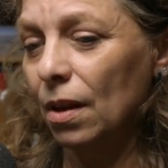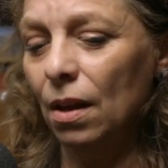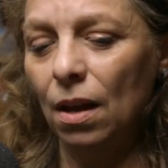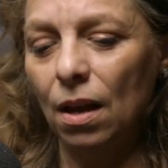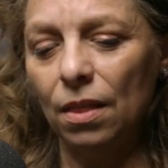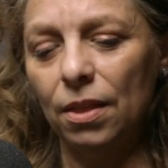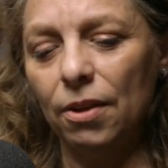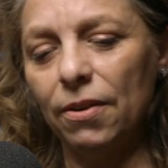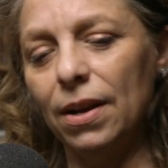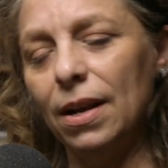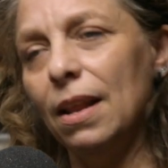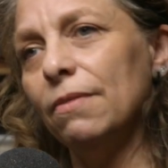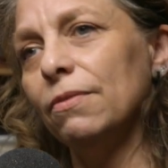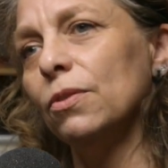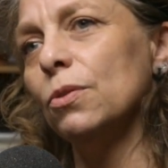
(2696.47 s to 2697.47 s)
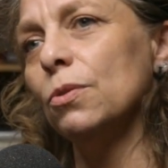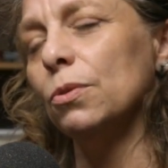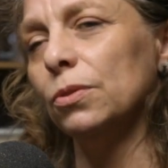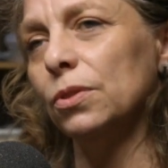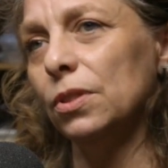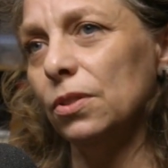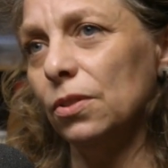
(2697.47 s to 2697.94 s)
and there are 11
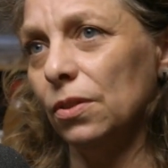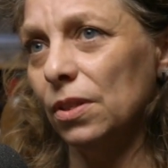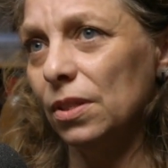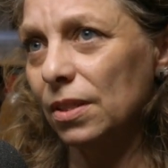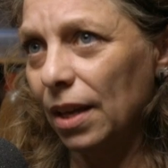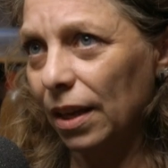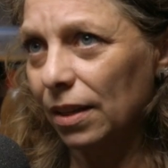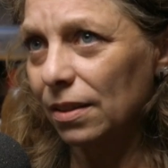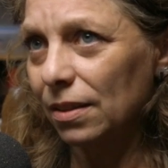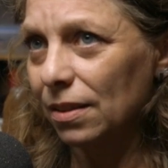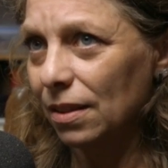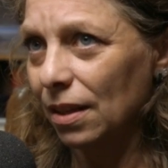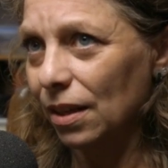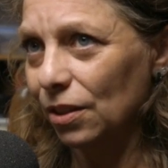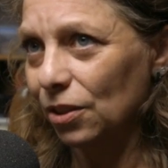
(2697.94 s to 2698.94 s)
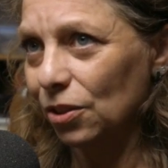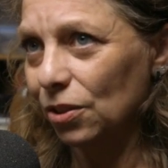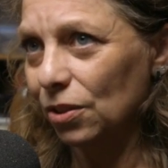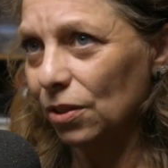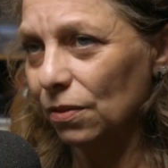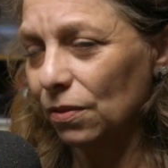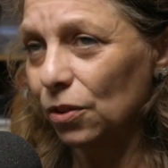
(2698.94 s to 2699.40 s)
courses on the second stage
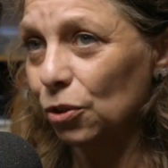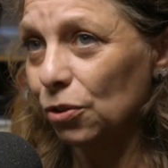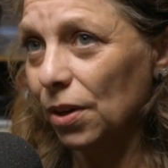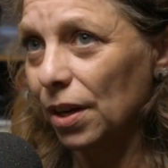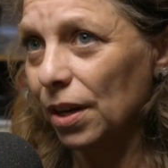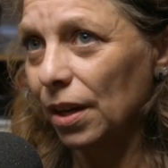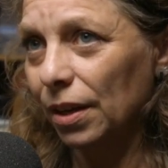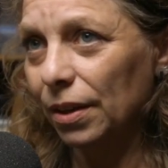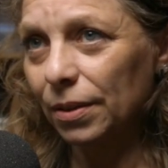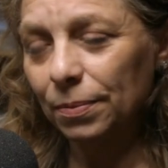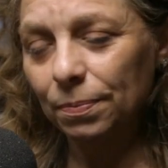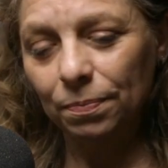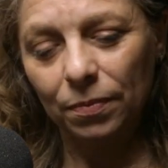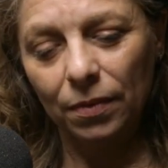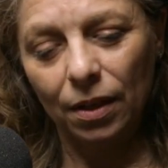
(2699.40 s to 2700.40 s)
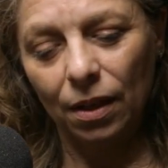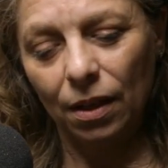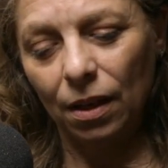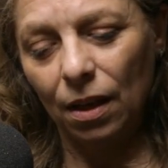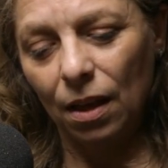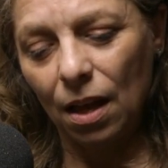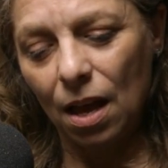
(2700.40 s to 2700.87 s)
of the training.
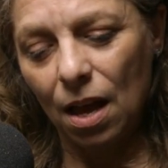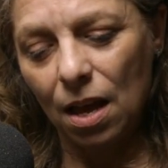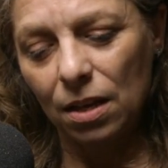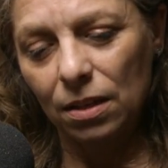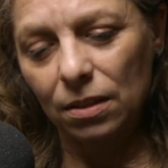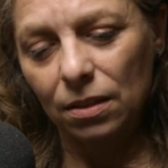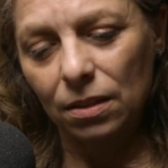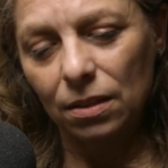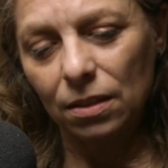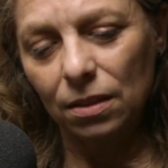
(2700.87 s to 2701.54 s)
And